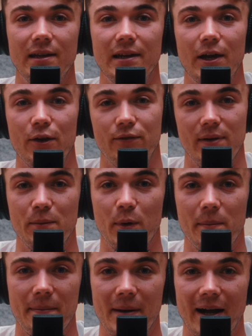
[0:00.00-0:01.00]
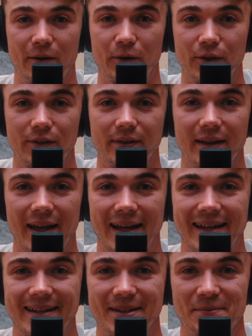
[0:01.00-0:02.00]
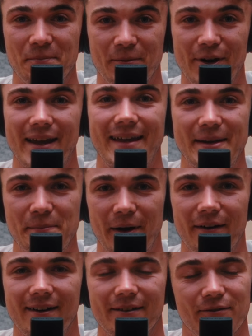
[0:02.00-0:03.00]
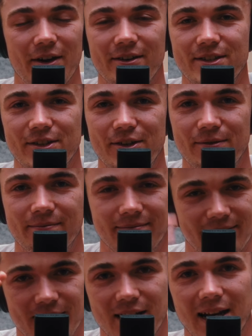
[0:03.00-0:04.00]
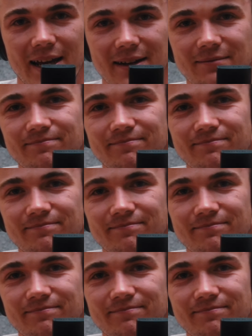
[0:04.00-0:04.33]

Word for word: Hopefully we'll be back on and breaking par very soon. See you later.